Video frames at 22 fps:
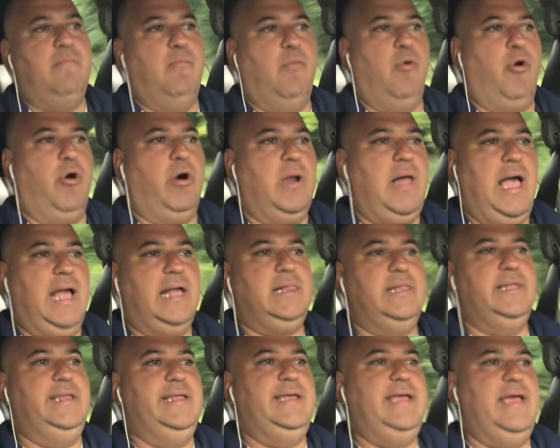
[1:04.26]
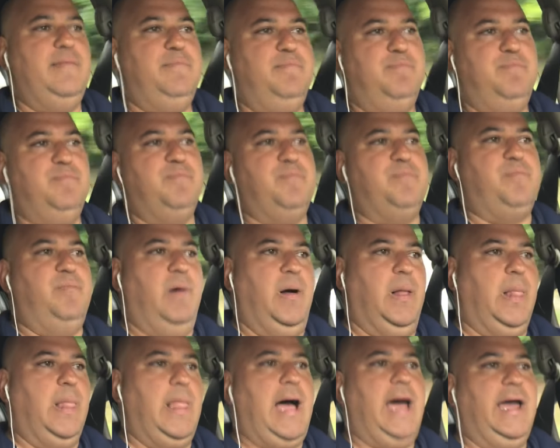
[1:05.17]
more likely to get a
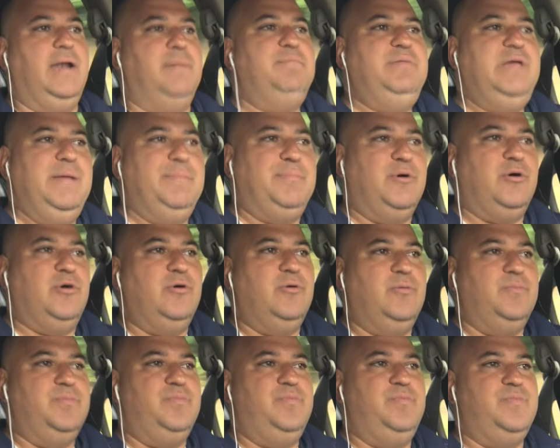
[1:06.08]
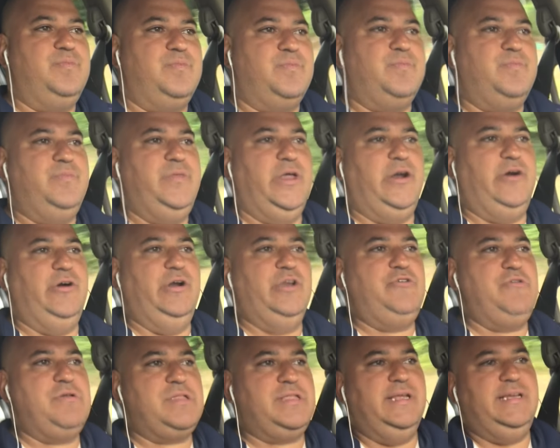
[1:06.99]
lot of people that are
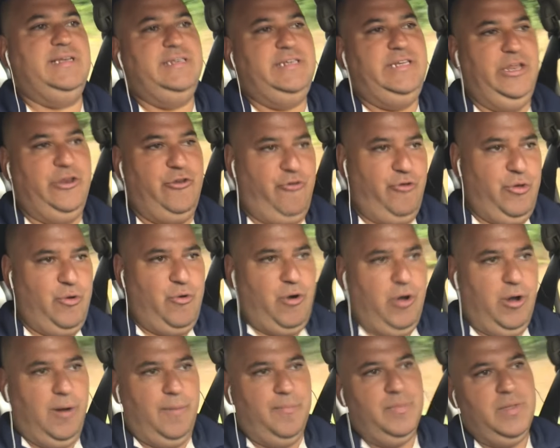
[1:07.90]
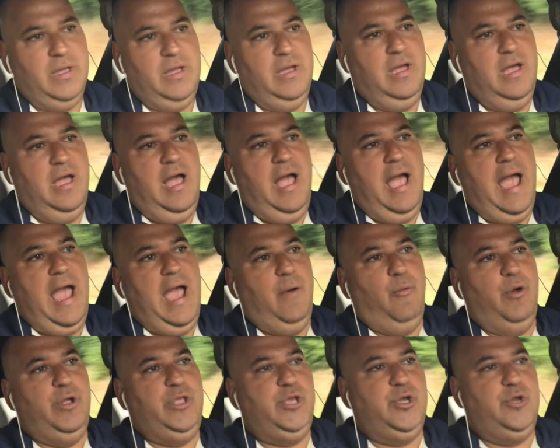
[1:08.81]
interested in tea tree oil.
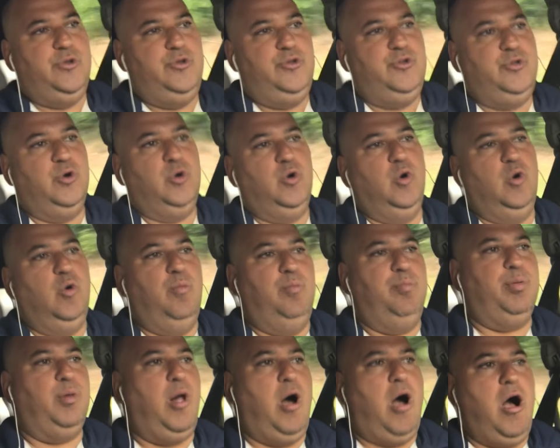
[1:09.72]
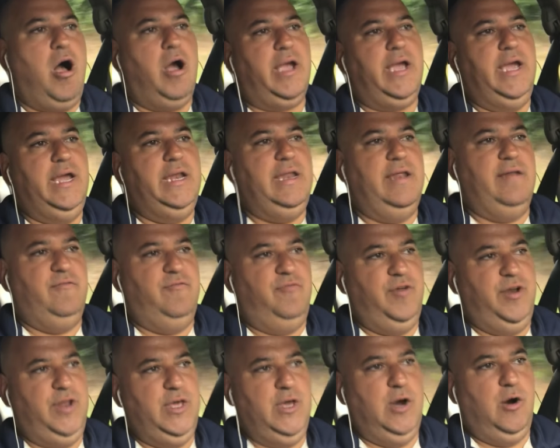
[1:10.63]
And when you do blogging and
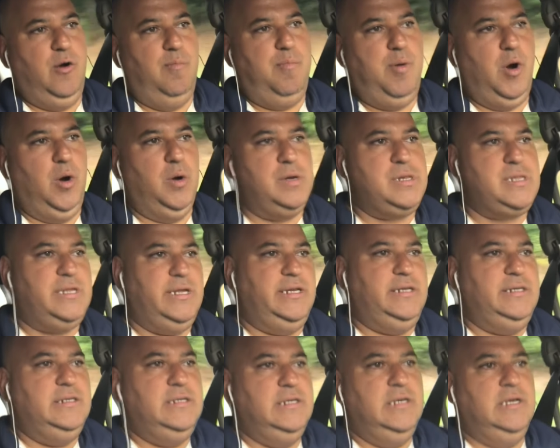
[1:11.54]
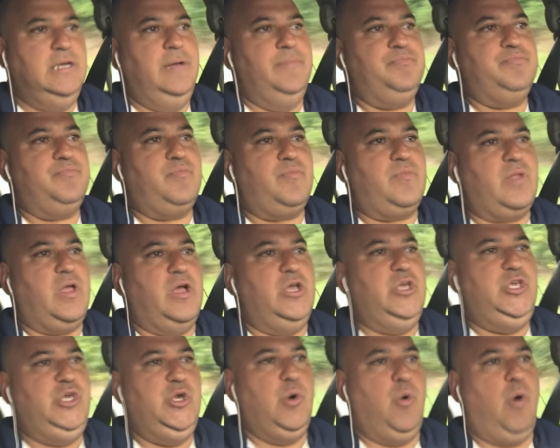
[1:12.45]
video posting,
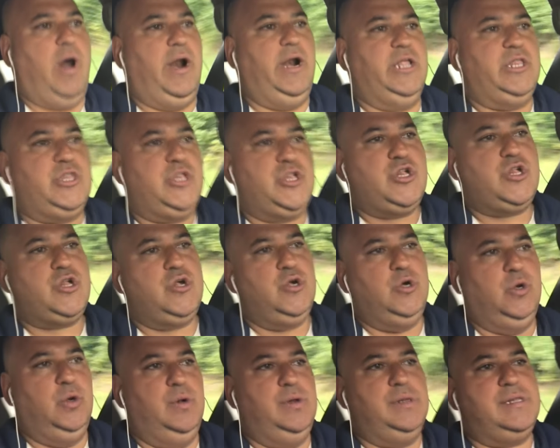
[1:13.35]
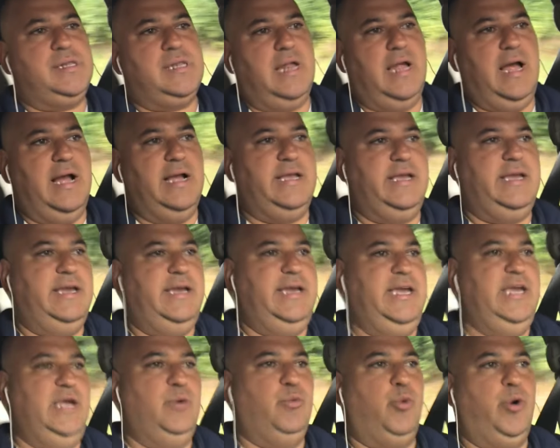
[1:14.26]
you want to choose
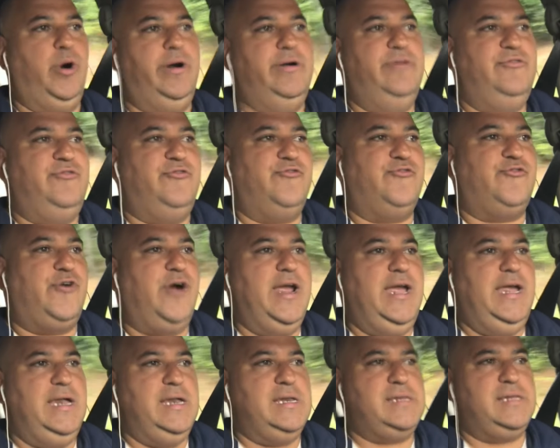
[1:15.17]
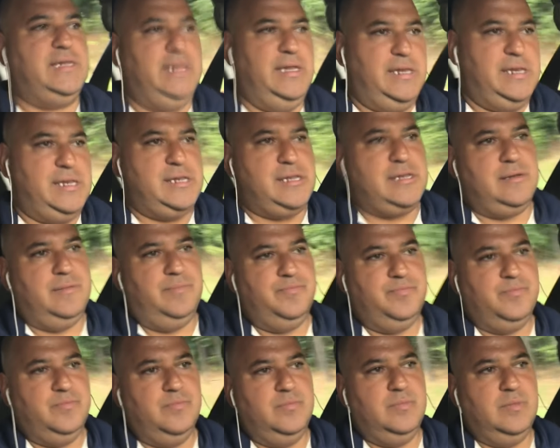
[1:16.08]
keyword phrases
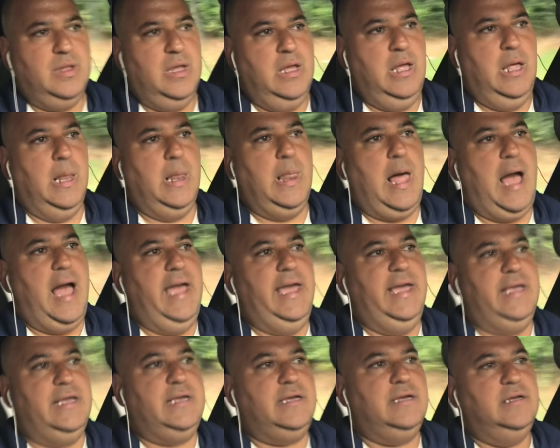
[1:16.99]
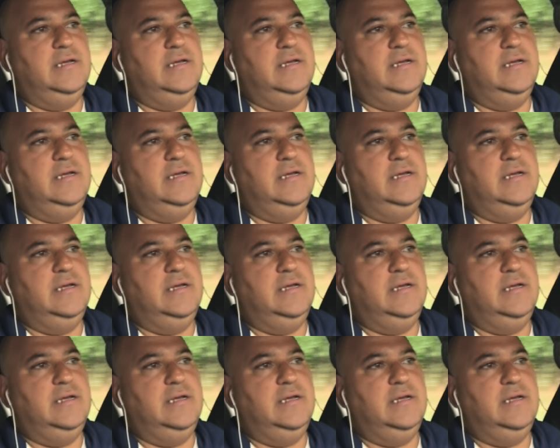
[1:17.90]
like